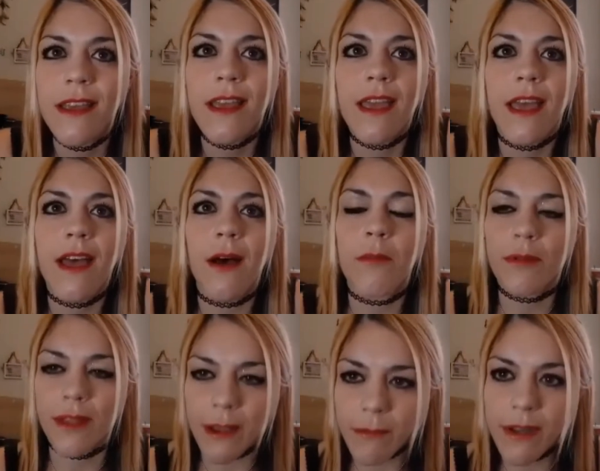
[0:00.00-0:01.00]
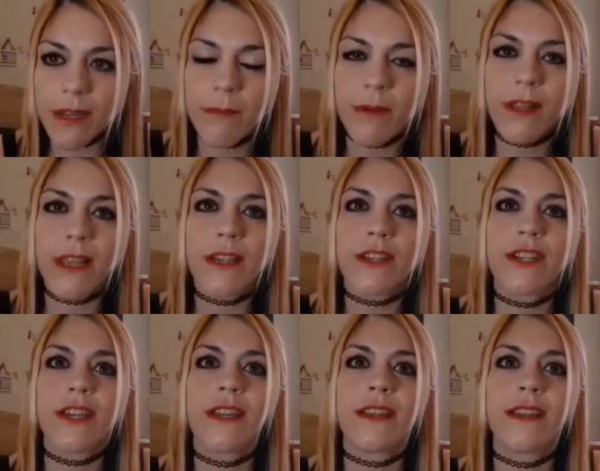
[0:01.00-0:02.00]
uh, plant
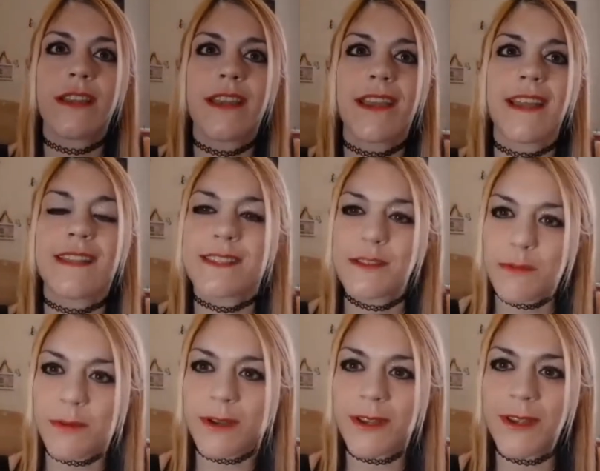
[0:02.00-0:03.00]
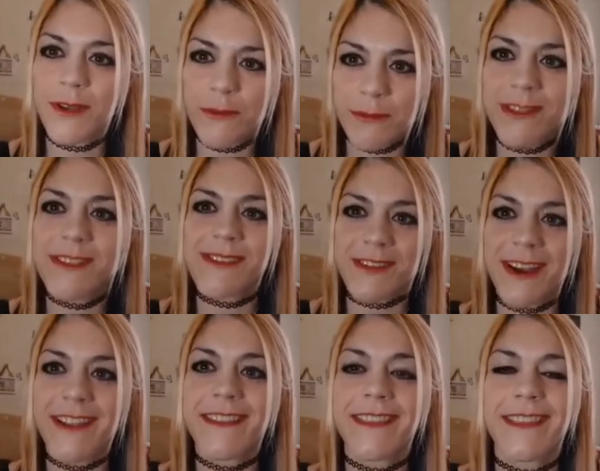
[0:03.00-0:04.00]
manipulation, and superhuman
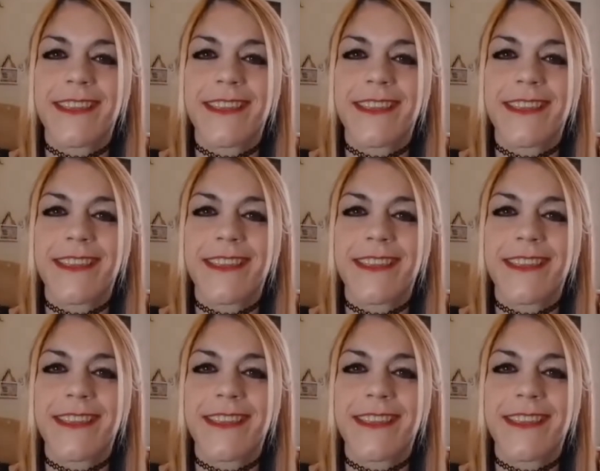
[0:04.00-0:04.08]
strength.